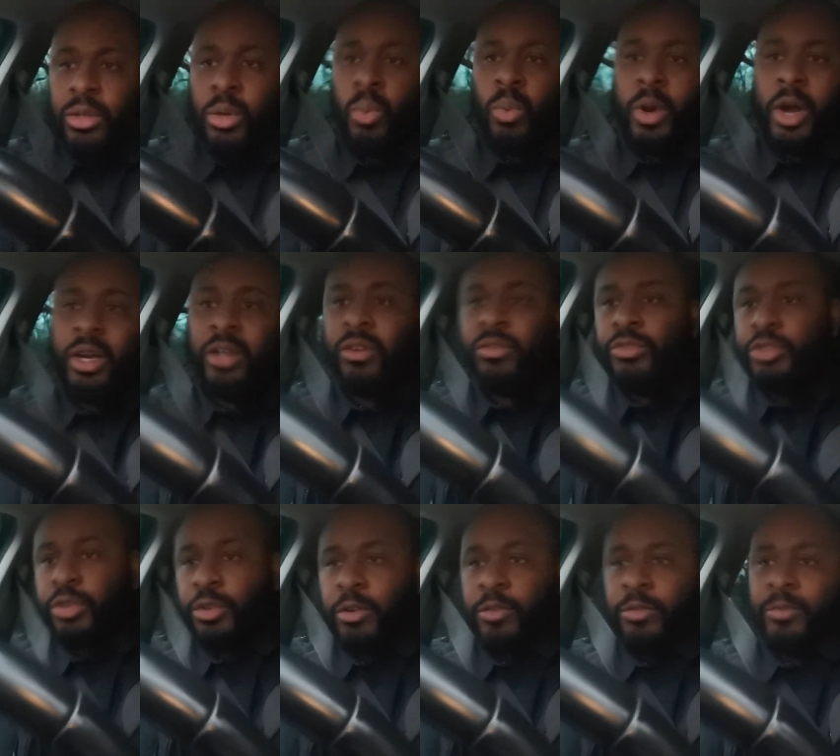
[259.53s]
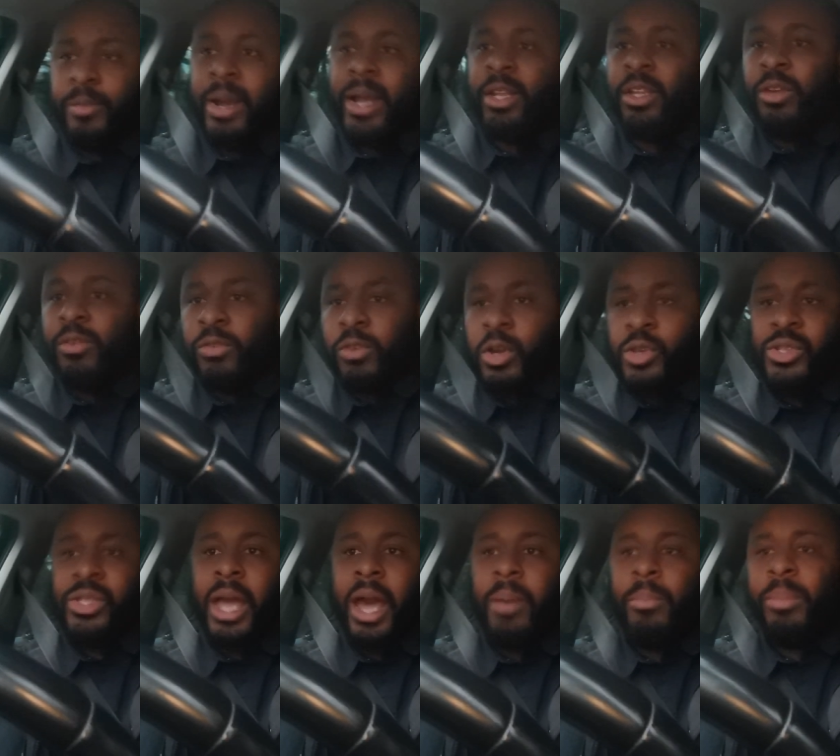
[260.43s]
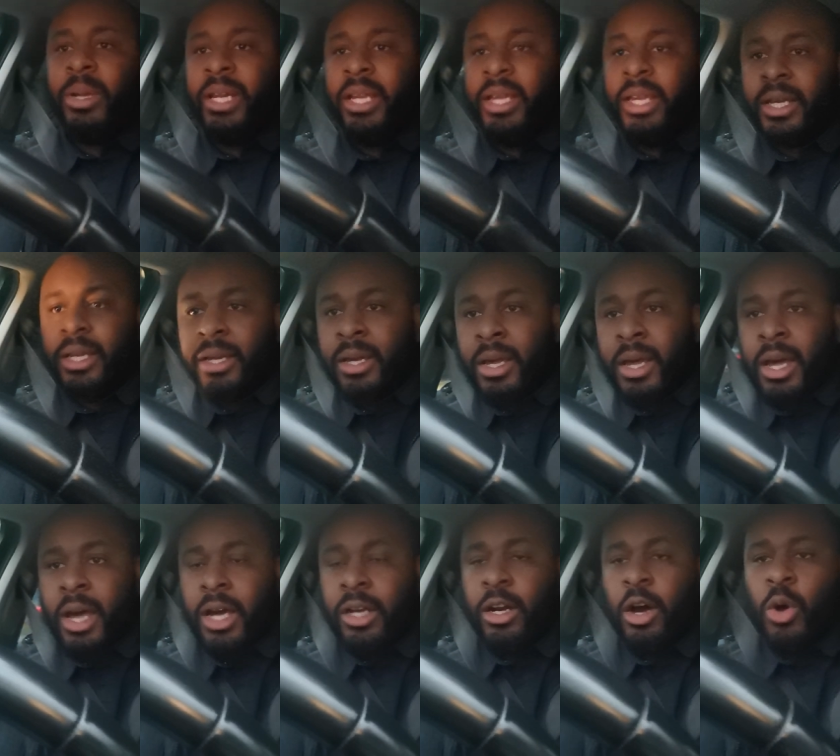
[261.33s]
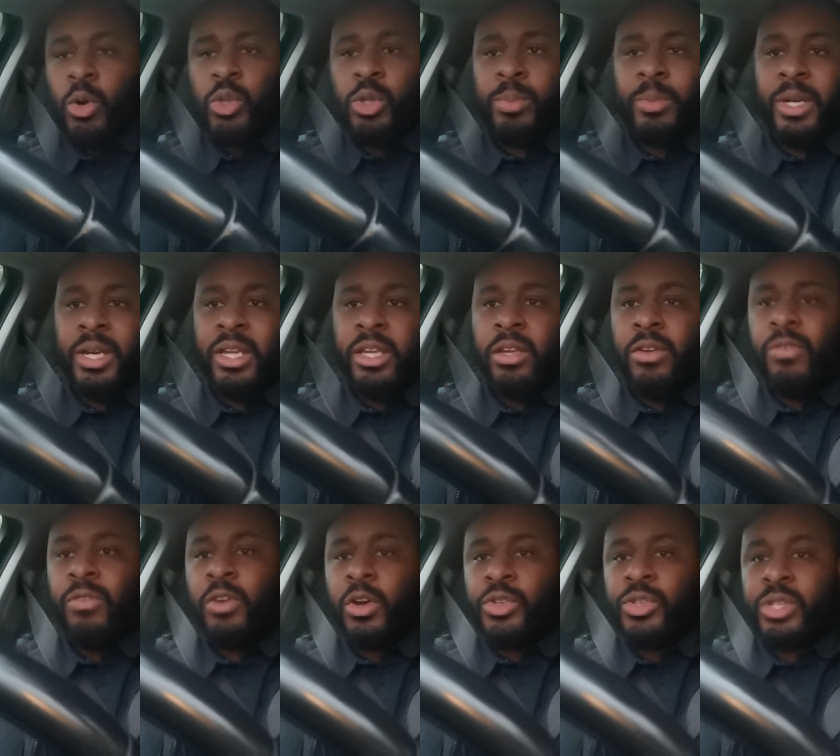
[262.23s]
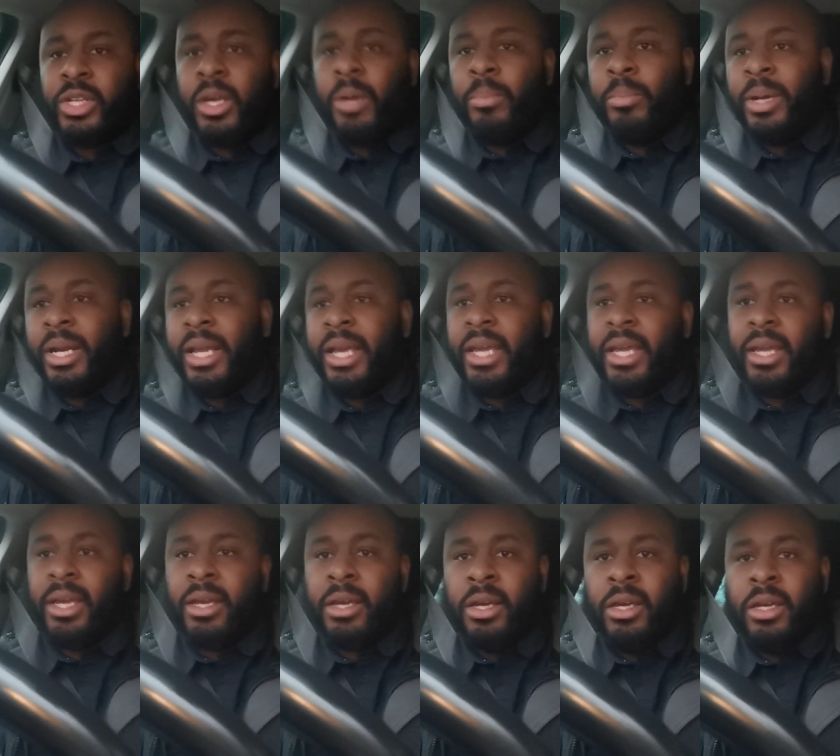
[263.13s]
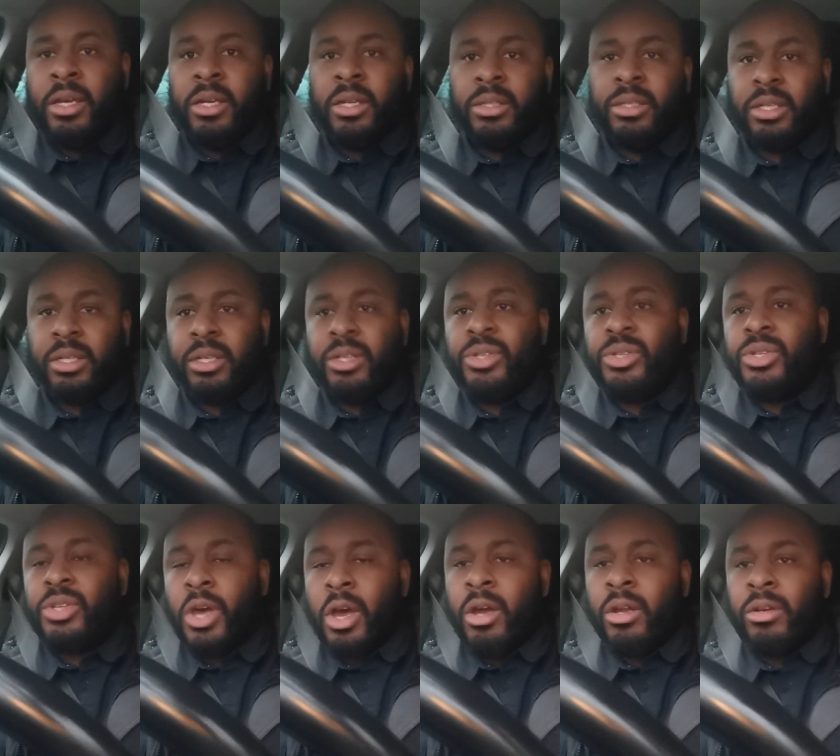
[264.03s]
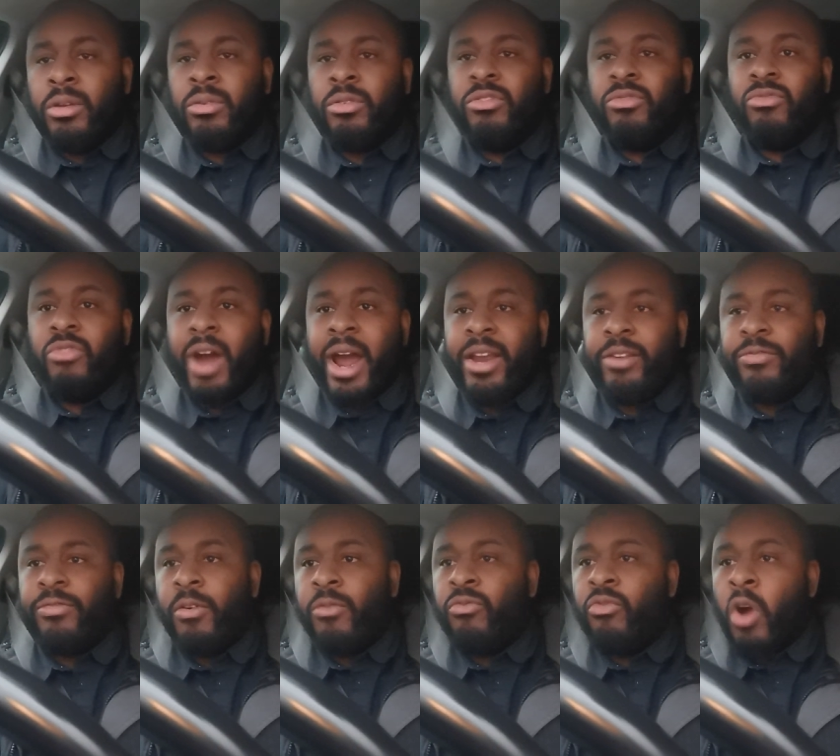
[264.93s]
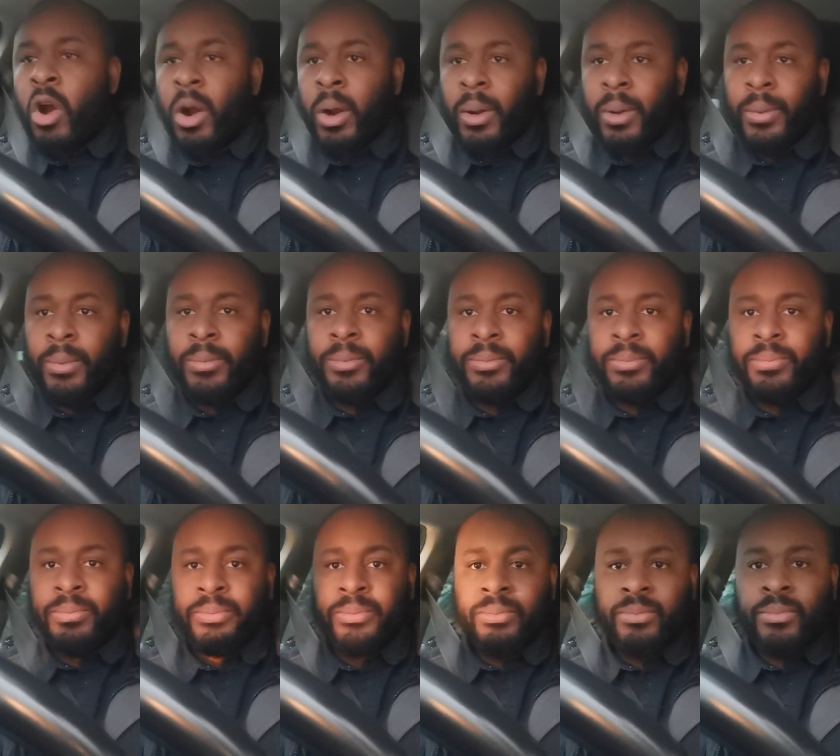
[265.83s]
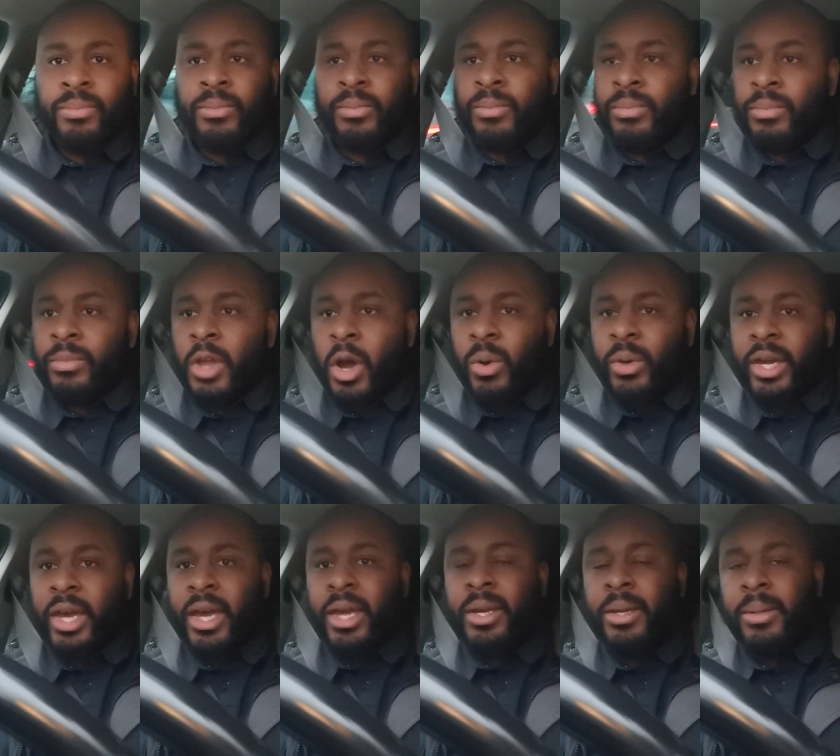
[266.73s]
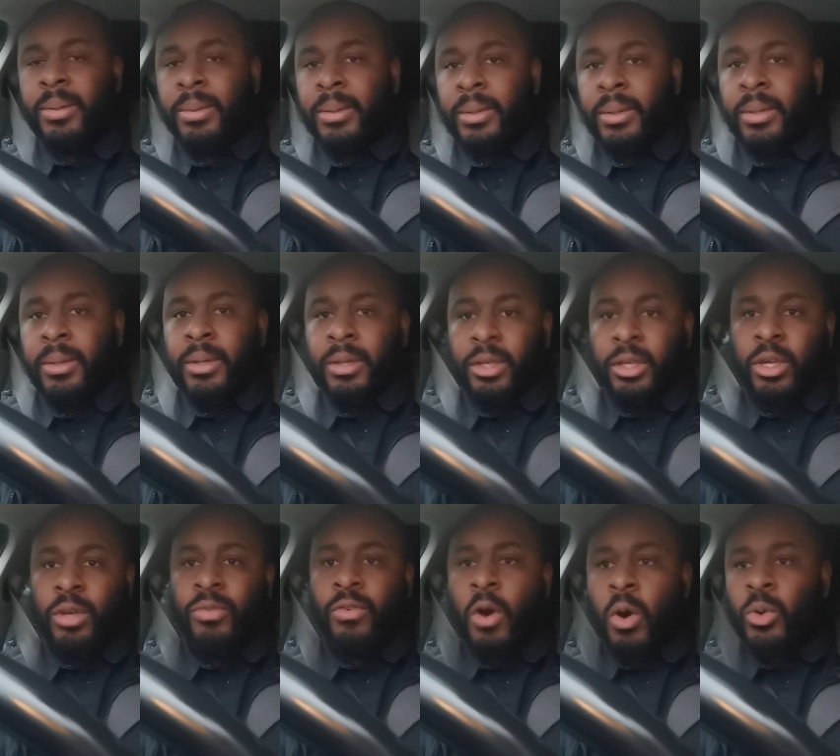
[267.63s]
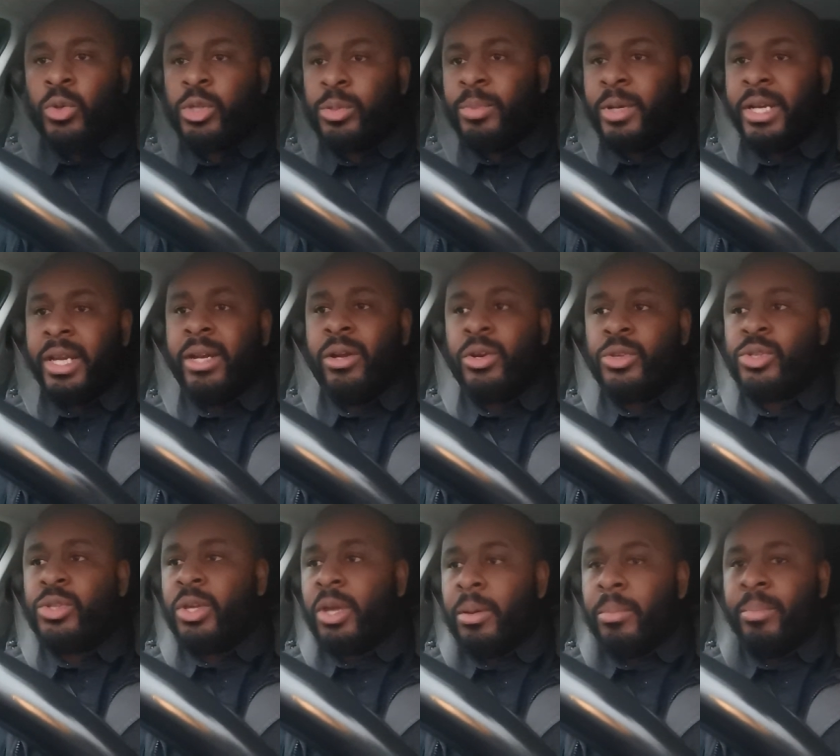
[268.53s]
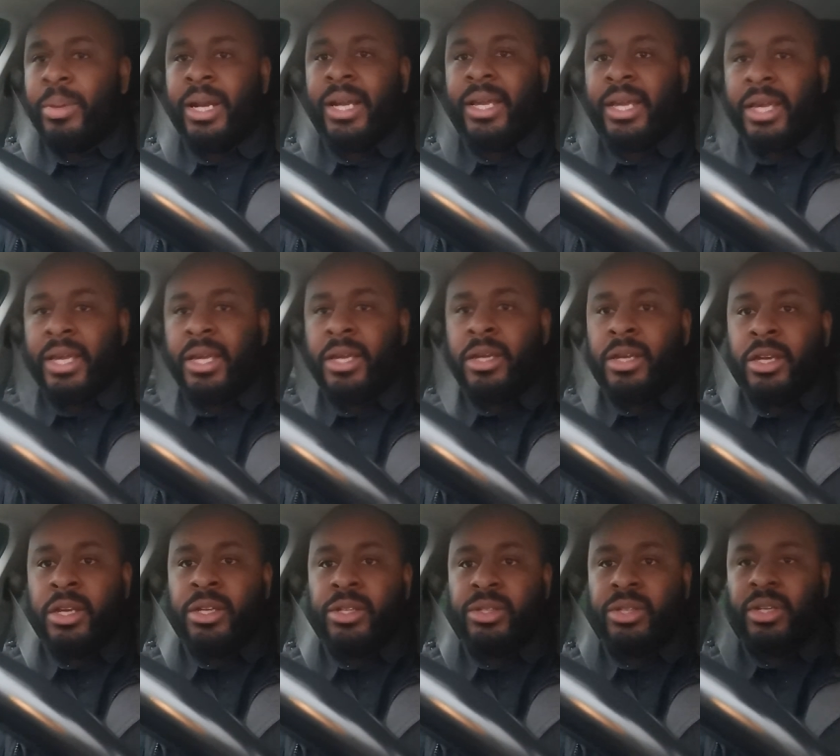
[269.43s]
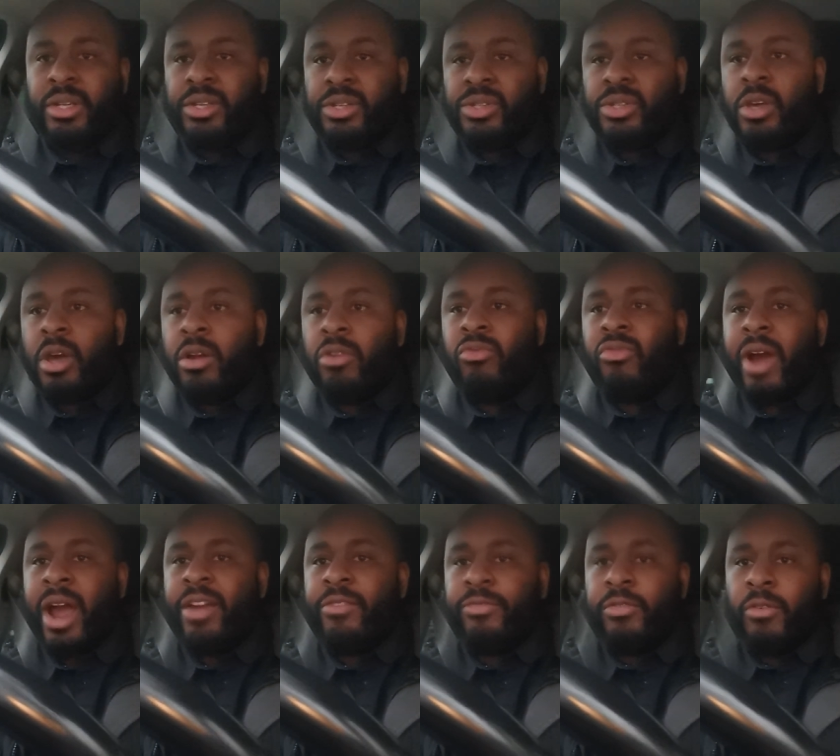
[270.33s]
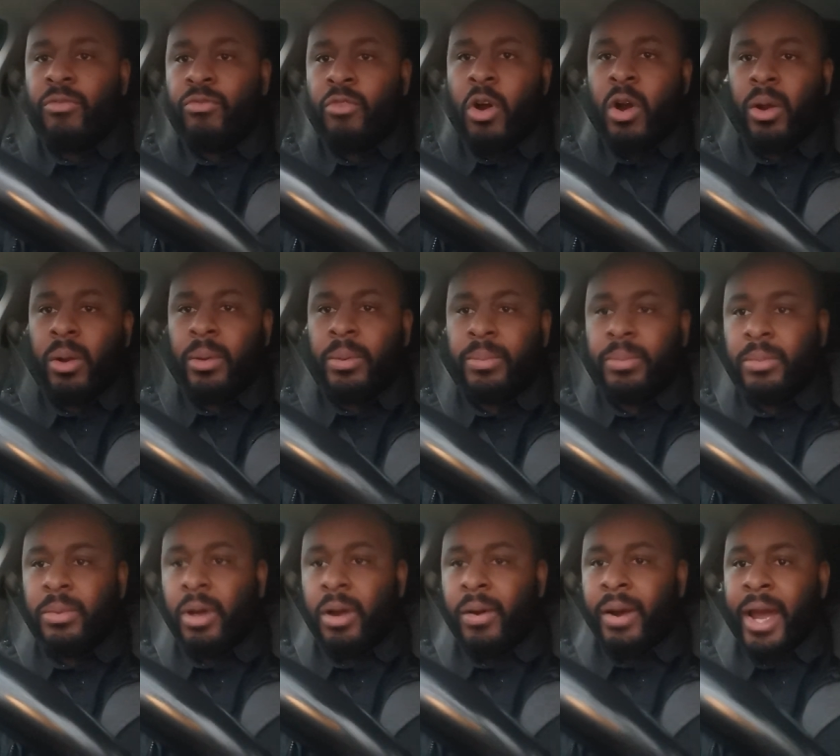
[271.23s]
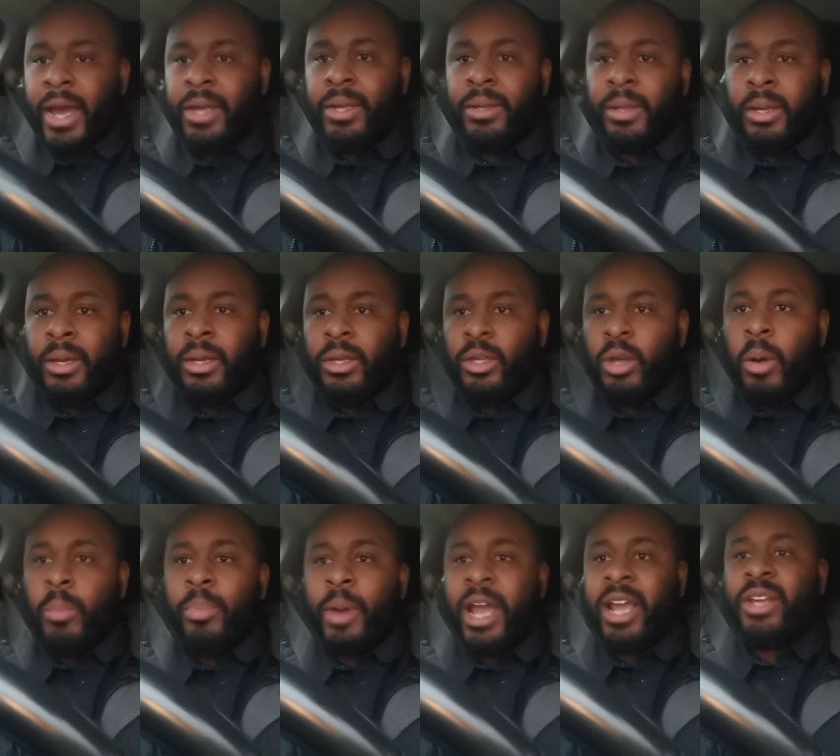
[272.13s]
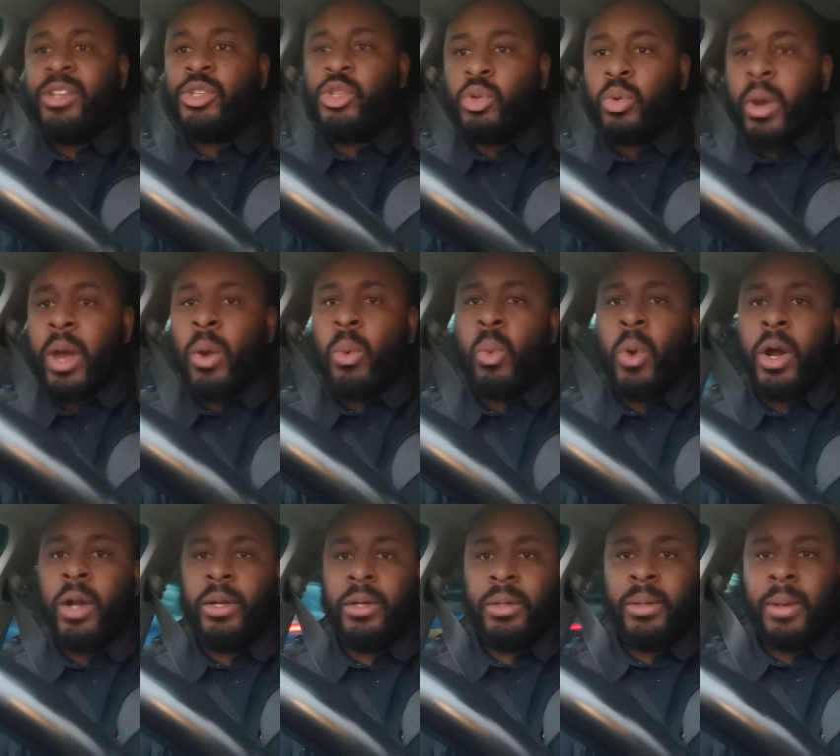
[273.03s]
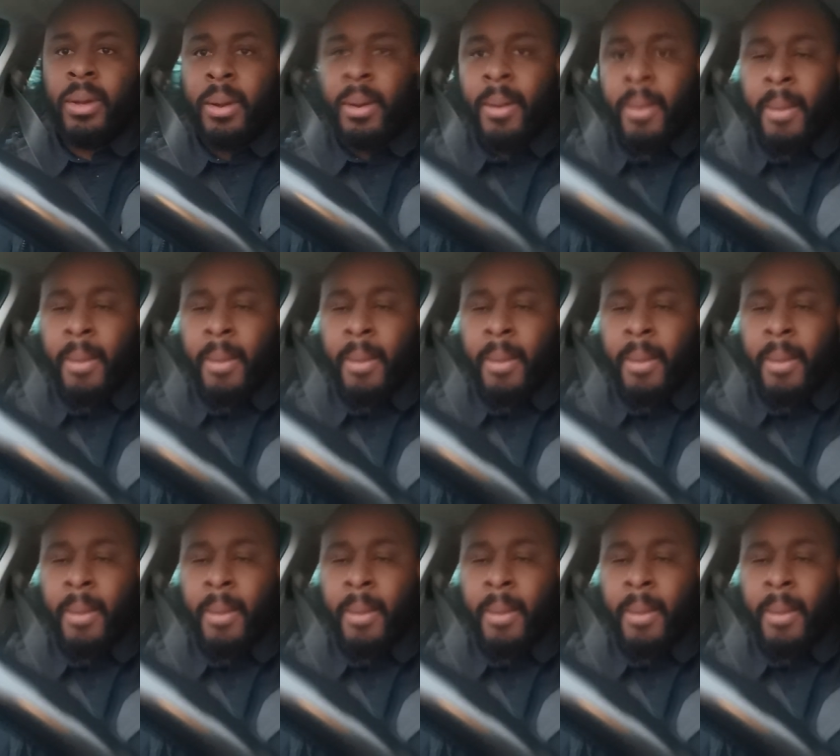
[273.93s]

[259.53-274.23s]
the word of truth, man, you've lost that ability. And ultimately, you've lost the ability to discern right from wrong. Okay? You've ultimately lost the ability to discern right from wrong. All right? You're back at square one.